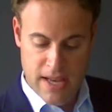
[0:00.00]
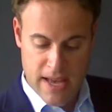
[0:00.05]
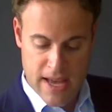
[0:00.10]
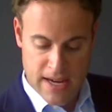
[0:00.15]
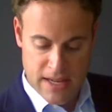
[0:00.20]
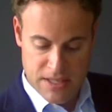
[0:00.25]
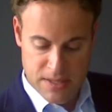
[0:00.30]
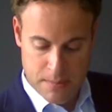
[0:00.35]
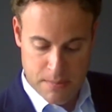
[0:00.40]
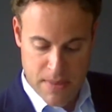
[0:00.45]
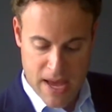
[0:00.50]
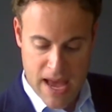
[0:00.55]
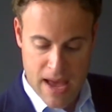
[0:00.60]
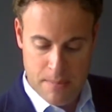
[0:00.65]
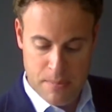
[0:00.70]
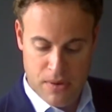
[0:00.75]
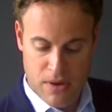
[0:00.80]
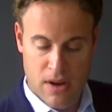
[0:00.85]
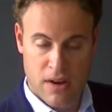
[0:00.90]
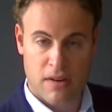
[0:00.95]
And it's a
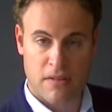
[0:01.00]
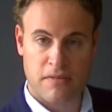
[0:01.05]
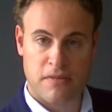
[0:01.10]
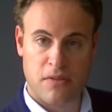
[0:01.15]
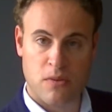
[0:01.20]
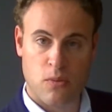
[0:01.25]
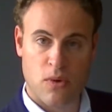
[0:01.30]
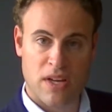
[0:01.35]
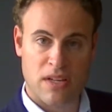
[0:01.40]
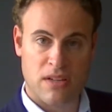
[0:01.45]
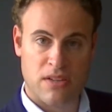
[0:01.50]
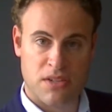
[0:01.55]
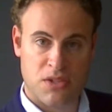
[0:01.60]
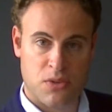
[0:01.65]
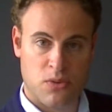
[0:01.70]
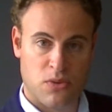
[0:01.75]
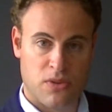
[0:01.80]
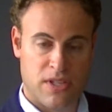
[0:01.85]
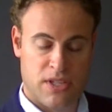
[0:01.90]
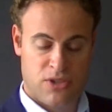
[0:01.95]
map of what the
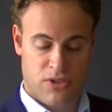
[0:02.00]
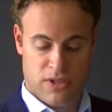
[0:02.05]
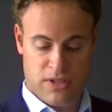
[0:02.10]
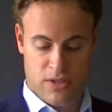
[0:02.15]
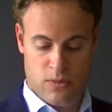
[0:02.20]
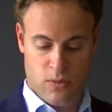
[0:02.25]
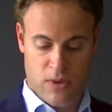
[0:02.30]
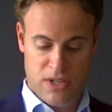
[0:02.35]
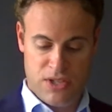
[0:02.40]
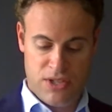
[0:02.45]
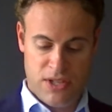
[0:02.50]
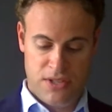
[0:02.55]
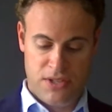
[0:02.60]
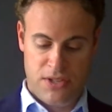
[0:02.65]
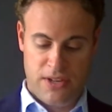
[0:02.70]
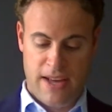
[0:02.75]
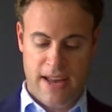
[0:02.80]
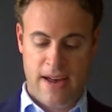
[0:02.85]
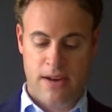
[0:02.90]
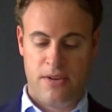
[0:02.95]
school district in
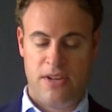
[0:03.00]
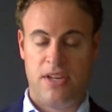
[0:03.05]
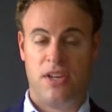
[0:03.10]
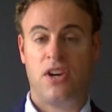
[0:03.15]
Westchester County